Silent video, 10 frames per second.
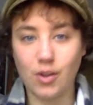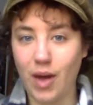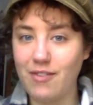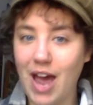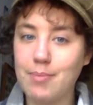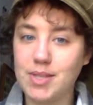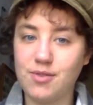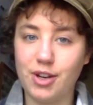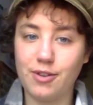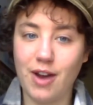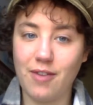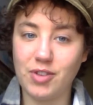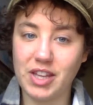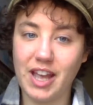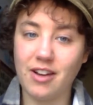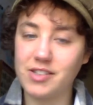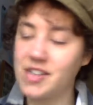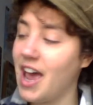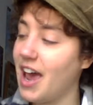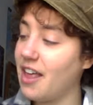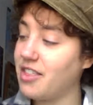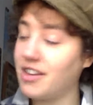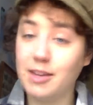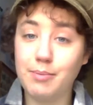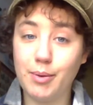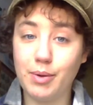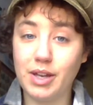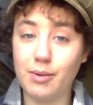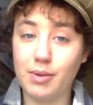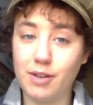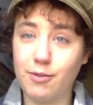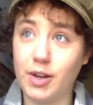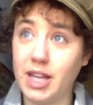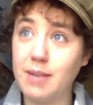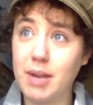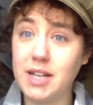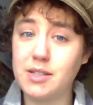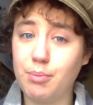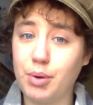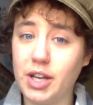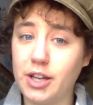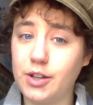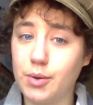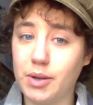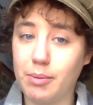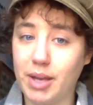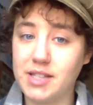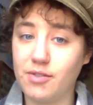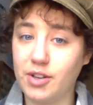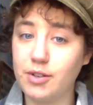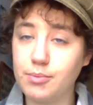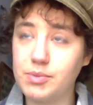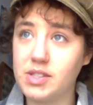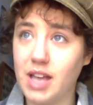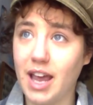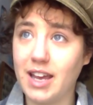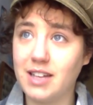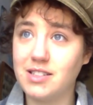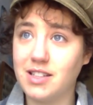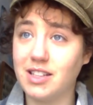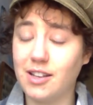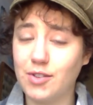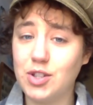and you'll have atmosphere for everything else. And I think it'd be really, really fun. They'd make some pretty good quick-paced films, and they'd